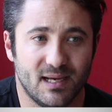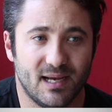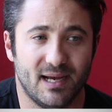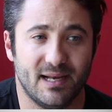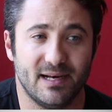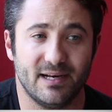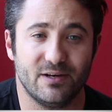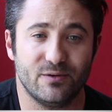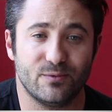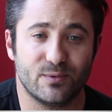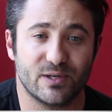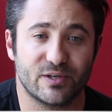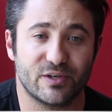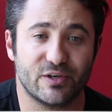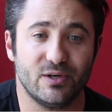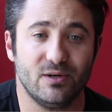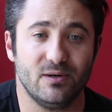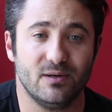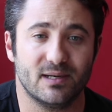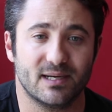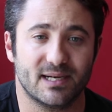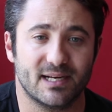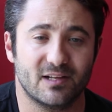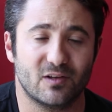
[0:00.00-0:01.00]
and in
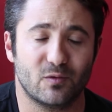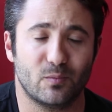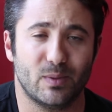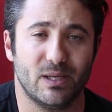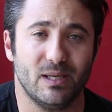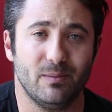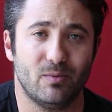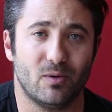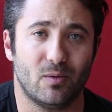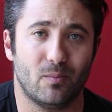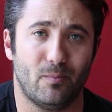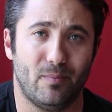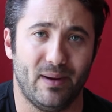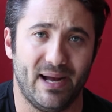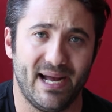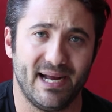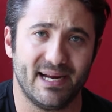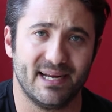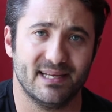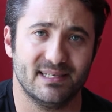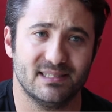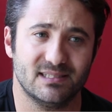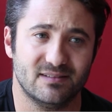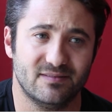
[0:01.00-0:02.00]
return gets people
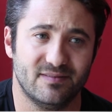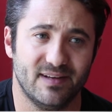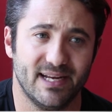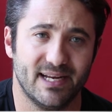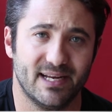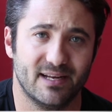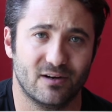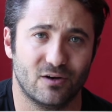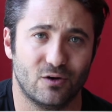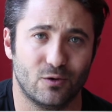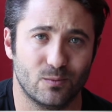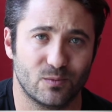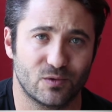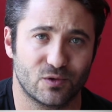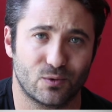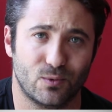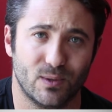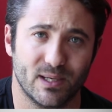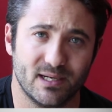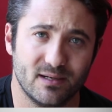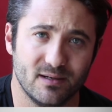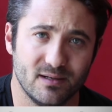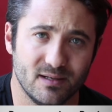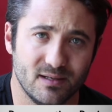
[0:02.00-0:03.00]
back into vacant homes
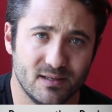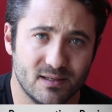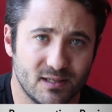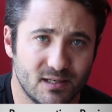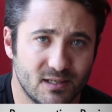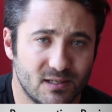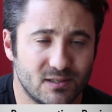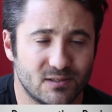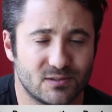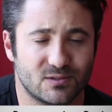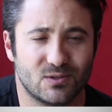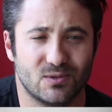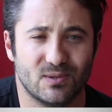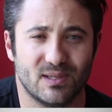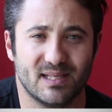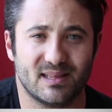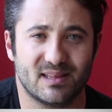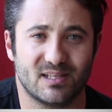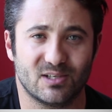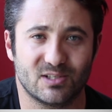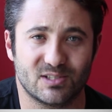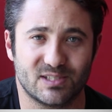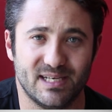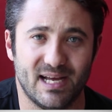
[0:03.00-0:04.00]
quicker so
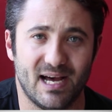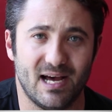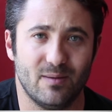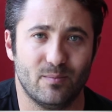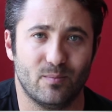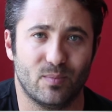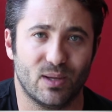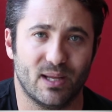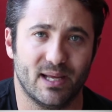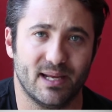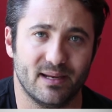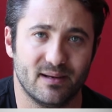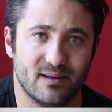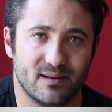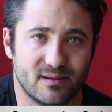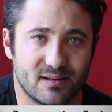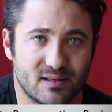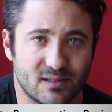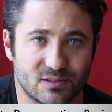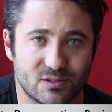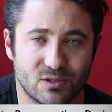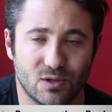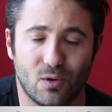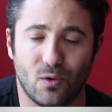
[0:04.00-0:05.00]
that there's not blight,
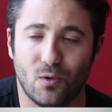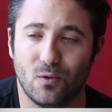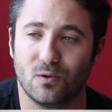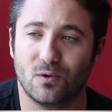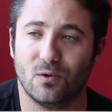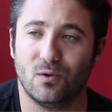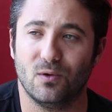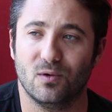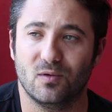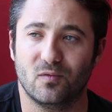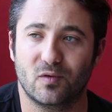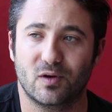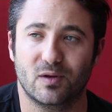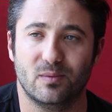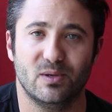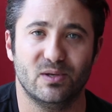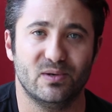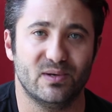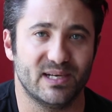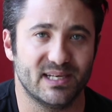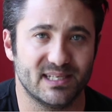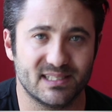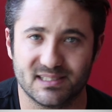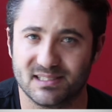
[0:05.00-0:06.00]
because the whole goal of
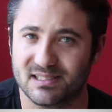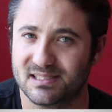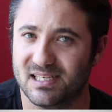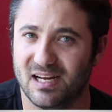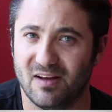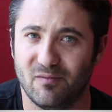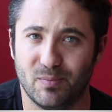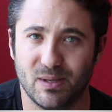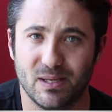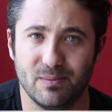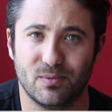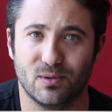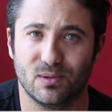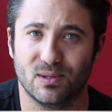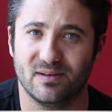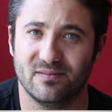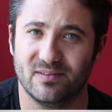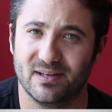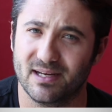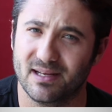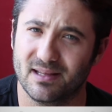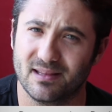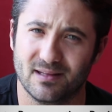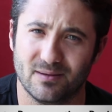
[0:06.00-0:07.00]
communities is to have people
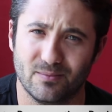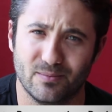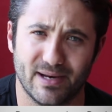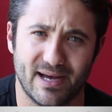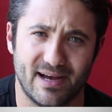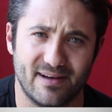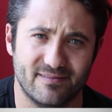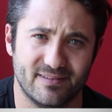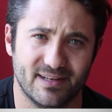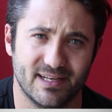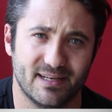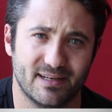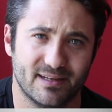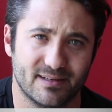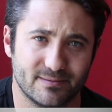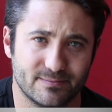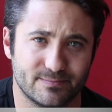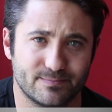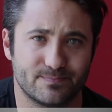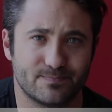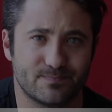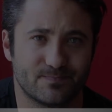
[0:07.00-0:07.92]
living in them, not vacant.